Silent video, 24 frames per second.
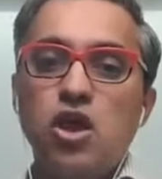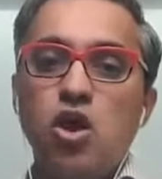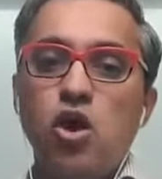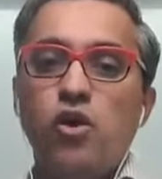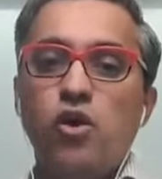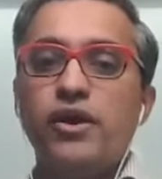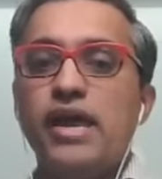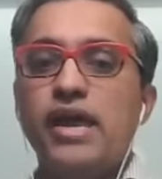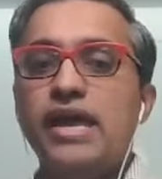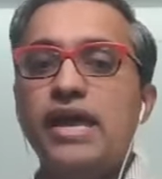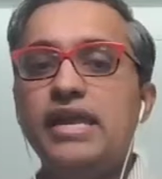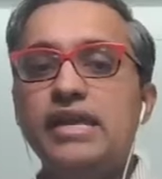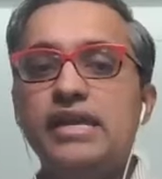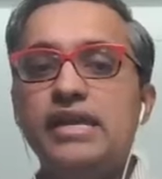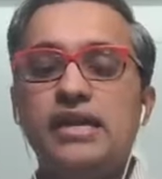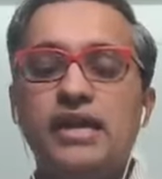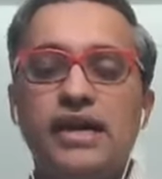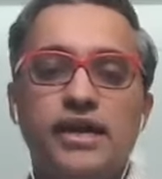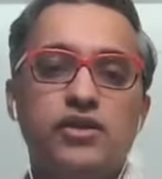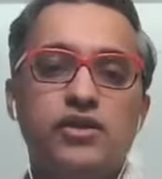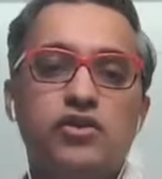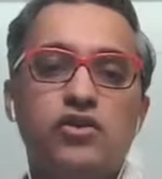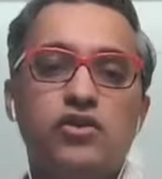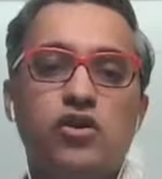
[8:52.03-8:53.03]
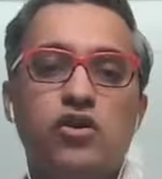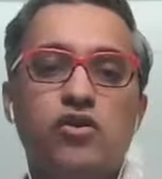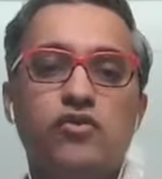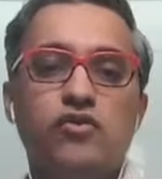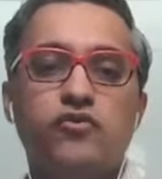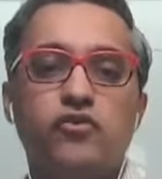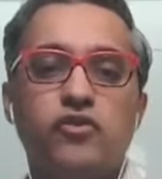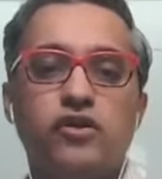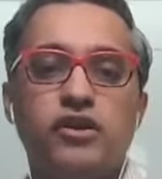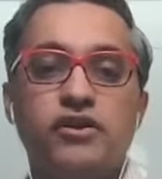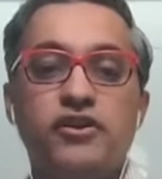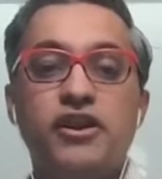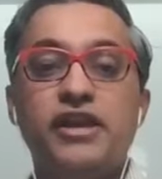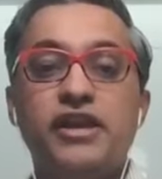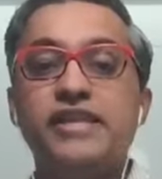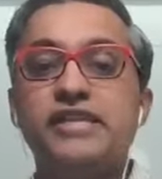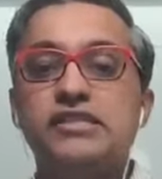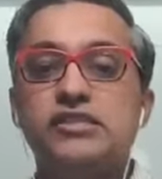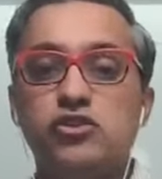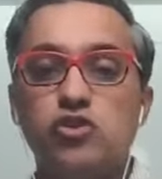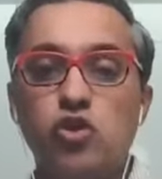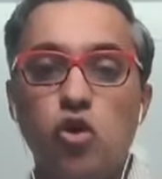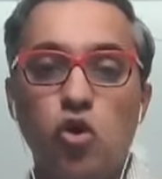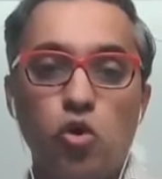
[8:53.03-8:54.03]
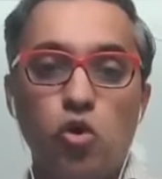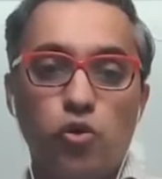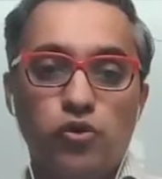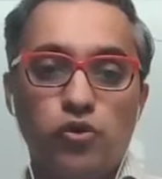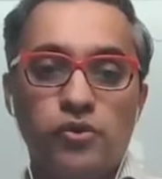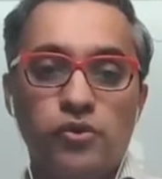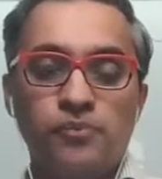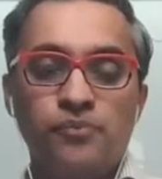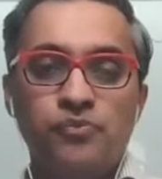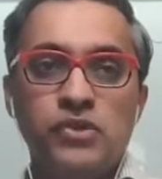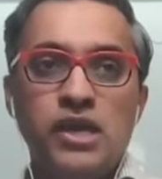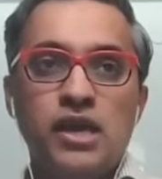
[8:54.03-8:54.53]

or any kind of credit score.